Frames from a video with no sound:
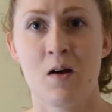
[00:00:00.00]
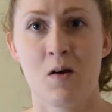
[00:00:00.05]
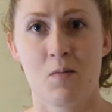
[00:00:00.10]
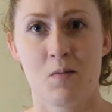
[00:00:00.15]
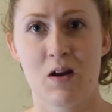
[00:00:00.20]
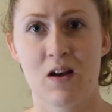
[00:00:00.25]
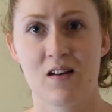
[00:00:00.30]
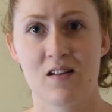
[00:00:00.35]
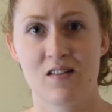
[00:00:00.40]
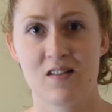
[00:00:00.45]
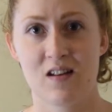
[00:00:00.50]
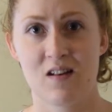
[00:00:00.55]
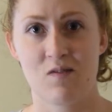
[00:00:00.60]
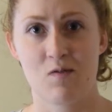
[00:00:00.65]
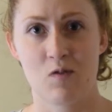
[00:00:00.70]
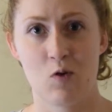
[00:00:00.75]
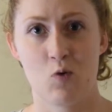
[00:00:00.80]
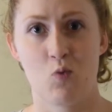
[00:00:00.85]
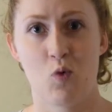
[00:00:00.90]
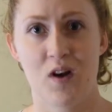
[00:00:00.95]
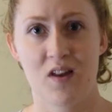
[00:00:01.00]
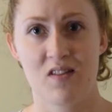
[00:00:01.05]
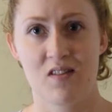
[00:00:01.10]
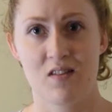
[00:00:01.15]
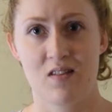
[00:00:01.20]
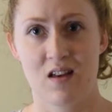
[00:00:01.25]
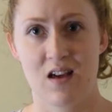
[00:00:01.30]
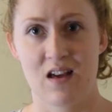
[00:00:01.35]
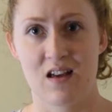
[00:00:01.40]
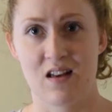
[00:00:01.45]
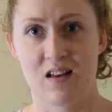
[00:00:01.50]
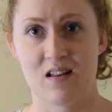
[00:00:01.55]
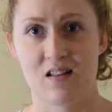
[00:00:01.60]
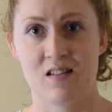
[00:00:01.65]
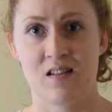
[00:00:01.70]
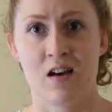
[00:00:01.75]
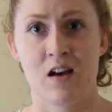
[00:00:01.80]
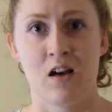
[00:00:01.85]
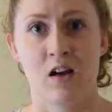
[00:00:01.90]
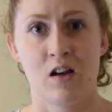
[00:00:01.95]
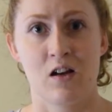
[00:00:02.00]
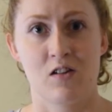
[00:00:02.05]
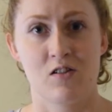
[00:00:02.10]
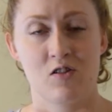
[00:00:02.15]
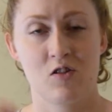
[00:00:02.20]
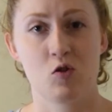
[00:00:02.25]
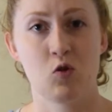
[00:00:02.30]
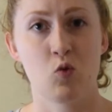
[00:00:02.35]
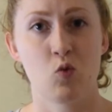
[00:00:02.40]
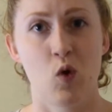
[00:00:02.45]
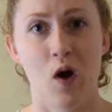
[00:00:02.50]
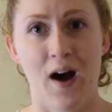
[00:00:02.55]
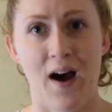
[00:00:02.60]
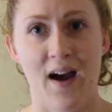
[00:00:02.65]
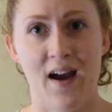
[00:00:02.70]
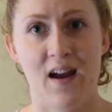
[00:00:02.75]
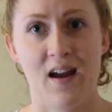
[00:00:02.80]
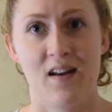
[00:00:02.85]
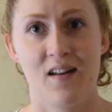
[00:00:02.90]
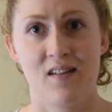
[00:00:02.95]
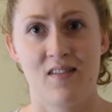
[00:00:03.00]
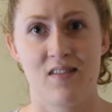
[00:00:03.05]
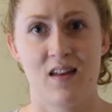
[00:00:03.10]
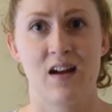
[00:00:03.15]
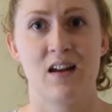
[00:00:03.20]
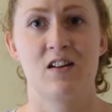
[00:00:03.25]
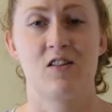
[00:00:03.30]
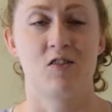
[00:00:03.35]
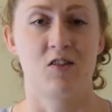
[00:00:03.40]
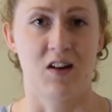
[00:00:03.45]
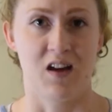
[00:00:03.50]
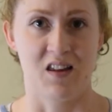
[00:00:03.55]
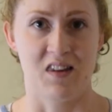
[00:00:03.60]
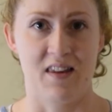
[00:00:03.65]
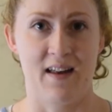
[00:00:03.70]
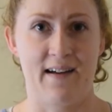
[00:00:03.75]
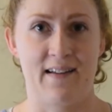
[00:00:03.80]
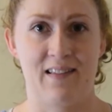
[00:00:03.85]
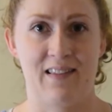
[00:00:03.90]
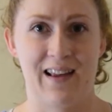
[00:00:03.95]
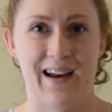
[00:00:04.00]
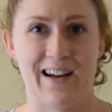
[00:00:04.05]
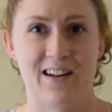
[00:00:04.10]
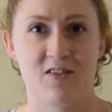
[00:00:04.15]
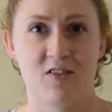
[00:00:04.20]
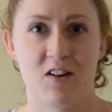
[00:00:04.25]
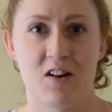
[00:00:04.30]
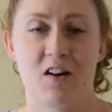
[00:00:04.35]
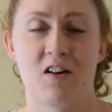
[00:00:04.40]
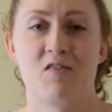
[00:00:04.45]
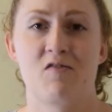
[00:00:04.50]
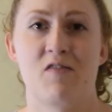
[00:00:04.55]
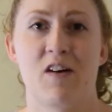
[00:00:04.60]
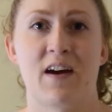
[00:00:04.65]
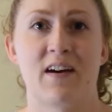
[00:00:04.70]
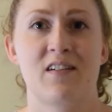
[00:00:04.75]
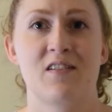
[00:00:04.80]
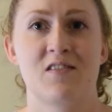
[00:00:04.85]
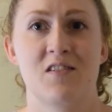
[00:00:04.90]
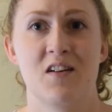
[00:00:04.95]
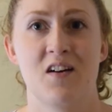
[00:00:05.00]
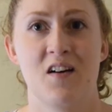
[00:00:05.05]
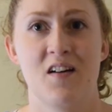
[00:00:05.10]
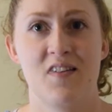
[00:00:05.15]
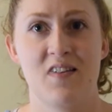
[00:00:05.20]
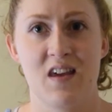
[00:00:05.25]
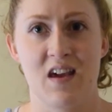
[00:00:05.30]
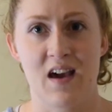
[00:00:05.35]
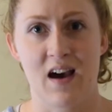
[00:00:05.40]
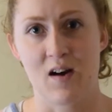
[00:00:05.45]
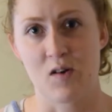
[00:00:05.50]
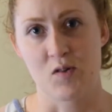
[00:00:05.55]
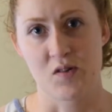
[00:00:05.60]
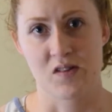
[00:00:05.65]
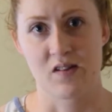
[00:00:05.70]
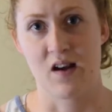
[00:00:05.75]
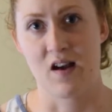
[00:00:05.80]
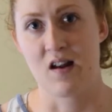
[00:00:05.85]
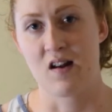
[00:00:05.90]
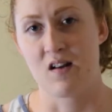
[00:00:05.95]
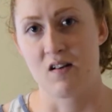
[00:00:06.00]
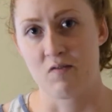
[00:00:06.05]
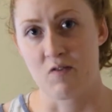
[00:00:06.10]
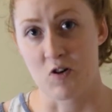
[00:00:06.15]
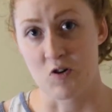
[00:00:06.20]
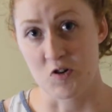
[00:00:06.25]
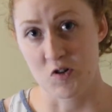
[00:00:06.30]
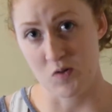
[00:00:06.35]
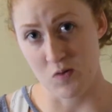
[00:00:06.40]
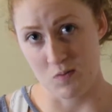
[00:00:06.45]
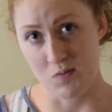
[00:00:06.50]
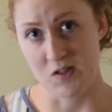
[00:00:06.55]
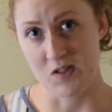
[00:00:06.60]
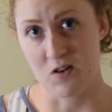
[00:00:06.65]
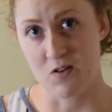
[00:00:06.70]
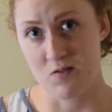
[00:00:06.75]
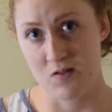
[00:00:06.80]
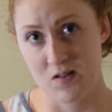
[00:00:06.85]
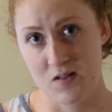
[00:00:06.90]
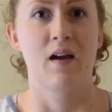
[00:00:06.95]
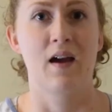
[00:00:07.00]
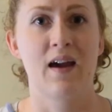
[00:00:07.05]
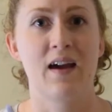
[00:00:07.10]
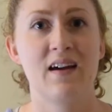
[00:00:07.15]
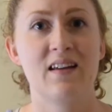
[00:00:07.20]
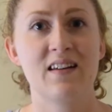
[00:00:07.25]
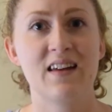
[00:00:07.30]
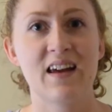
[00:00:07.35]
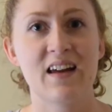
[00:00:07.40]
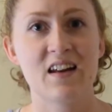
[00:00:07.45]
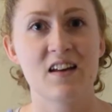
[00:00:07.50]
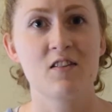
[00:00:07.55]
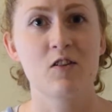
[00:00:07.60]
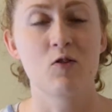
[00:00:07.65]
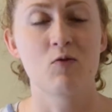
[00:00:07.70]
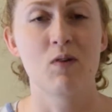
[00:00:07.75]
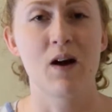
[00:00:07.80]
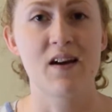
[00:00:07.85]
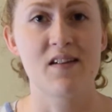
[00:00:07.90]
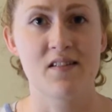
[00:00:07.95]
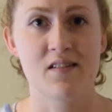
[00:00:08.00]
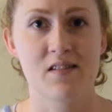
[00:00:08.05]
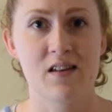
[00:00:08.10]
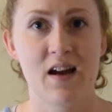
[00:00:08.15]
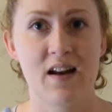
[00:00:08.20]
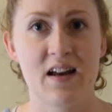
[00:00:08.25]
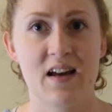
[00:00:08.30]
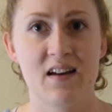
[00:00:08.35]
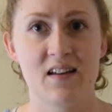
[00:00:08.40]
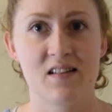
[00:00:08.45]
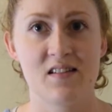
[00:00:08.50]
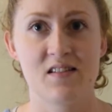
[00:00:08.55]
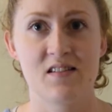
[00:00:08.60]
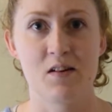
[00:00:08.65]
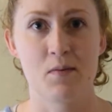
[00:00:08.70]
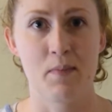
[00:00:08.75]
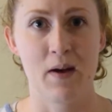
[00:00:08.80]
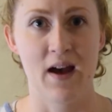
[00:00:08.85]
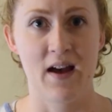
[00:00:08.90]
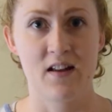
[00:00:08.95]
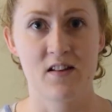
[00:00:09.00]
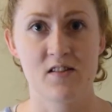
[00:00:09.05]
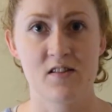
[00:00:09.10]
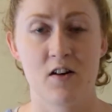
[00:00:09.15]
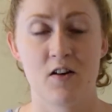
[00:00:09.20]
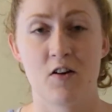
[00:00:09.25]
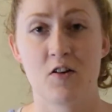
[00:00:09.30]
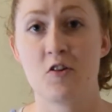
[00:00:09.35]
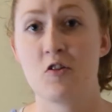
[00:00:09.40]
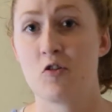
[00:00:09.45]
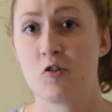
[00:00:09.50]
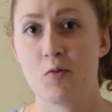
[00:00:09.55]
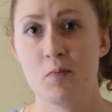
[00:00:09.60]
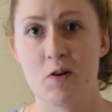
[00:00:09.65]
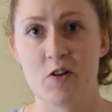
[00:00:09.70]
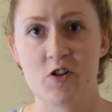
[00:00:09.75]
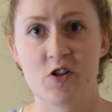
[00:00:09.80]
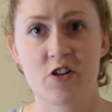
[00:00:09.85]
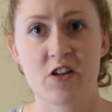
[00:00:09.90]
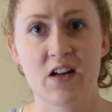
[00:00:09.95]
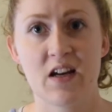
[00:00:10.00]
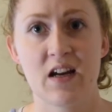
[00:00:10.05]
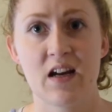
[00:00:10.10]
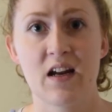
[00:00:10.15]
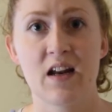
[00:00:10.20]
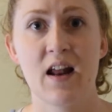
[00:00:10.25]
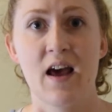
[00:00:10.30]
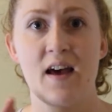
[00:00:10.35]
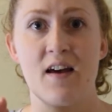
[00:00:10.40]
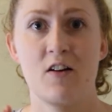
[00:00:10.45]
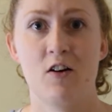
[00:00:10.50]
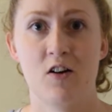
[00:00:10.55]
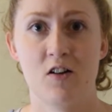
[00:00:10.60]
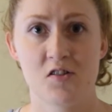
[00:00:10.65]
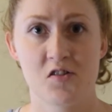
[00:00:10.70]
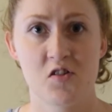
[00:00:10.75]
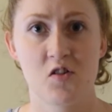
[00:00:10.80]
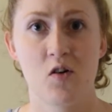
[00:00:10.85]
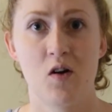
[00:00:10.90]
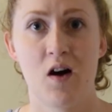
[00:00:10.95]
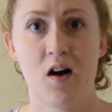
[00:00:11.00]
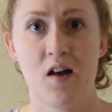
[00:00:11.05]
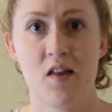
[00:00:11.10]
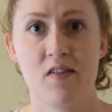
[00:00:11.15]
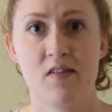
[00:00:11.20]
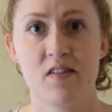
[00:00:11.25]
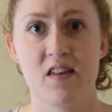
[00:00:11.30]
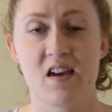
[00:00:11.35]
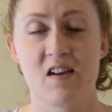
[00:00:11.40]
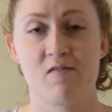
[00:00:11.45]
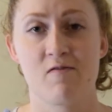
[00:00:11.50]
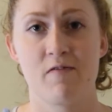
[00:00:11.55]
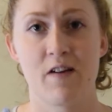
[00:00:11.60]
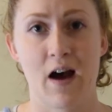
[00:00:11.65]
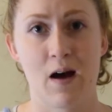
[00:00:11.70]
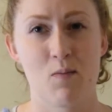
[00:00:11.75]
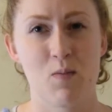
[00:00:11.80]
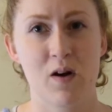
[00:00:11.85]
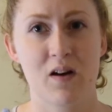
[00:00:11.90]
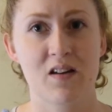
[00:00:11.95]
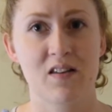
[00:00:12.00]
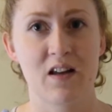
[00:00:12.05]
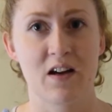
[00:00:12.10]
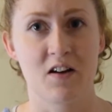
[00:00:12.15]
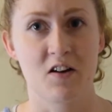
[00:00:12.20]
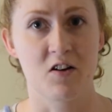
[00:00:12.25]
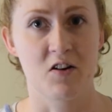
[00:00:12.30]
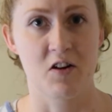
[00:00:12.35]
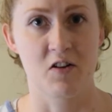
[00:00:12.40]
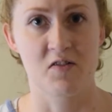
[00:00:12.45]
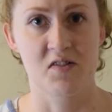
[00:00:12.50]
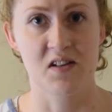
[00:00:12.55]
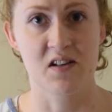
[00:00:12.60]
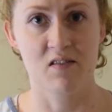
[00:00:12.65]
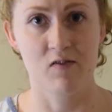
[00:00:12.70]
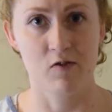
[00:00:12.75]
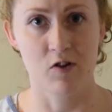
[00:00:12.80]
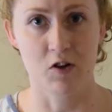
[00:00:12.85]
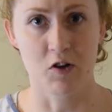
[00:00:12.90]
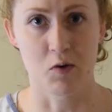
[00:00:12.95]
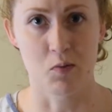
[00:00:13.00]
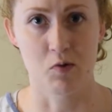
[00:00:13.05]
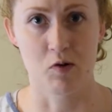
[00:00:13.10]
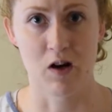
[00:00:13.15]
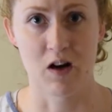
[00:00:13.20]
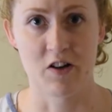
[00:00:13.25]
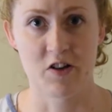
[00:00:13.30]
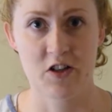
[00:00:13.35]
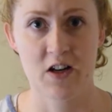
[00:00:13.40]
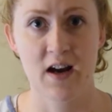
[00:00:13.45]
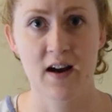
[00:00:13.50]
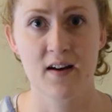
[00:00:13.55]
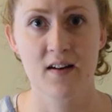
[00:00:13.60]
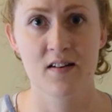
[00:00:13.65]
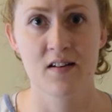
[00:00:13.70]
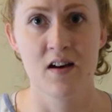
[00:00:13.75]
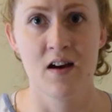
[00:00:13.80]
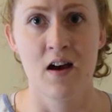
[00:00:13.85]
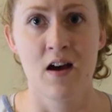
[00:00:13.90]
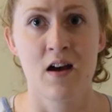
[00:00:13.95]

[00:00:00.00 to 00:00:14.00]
Because if the width is too wide, then you'll get that laddering effect on the outside of your swimsuit. And getting the right settings depends on your machine and also on the fabric that you're using for your project.